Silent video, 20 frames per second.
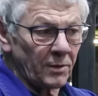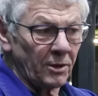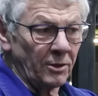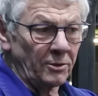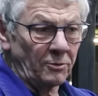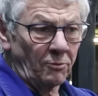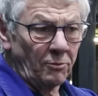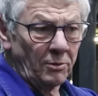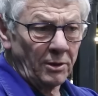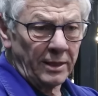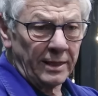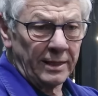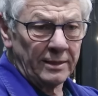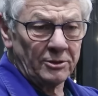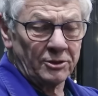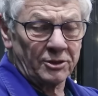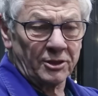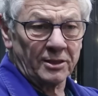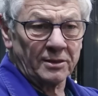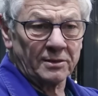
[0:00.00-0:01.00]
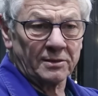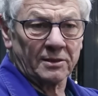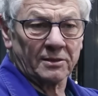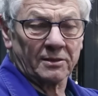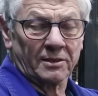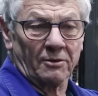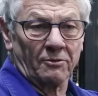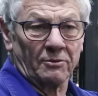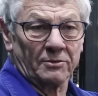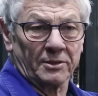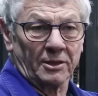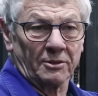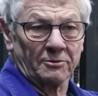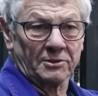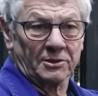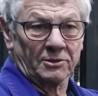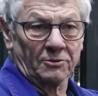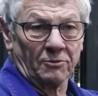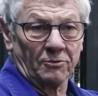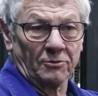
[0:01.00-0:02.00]
And all the hinges that go on
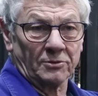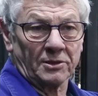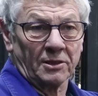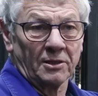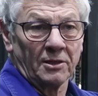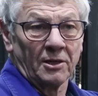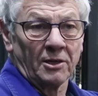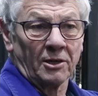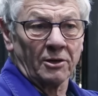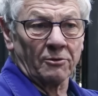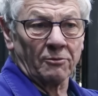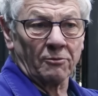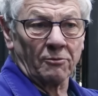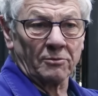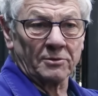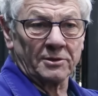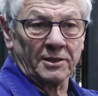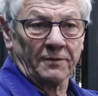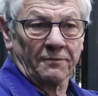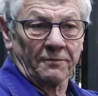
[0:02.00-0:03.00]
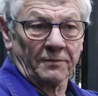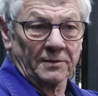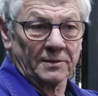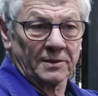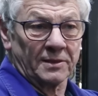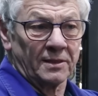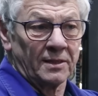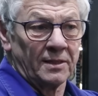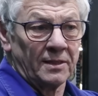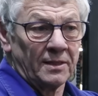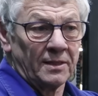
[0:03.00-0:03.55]
those doors are all different.